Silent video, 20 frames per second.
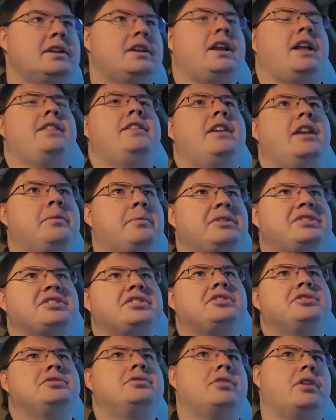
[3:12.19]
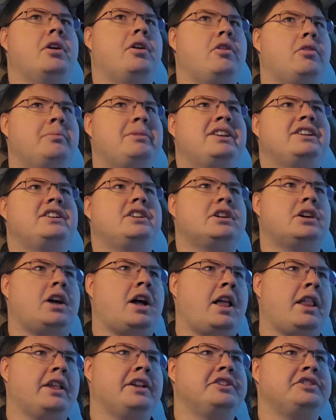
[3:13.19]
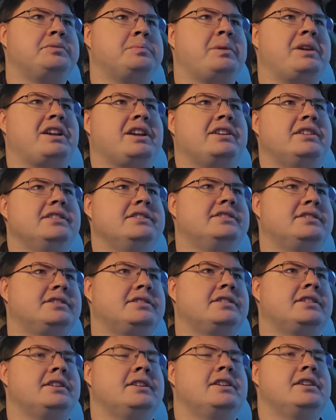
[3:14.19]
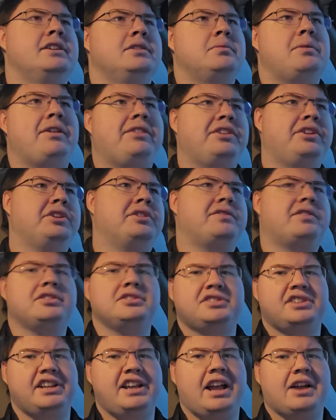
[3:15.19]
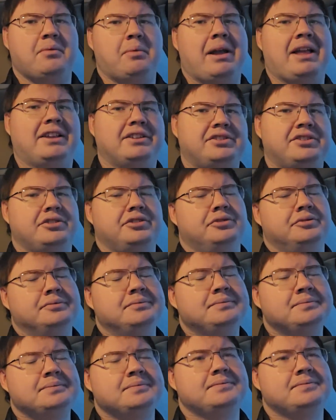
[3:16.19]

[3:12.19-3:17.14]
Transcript: And then I went to Chrome in college because, well, the university I went to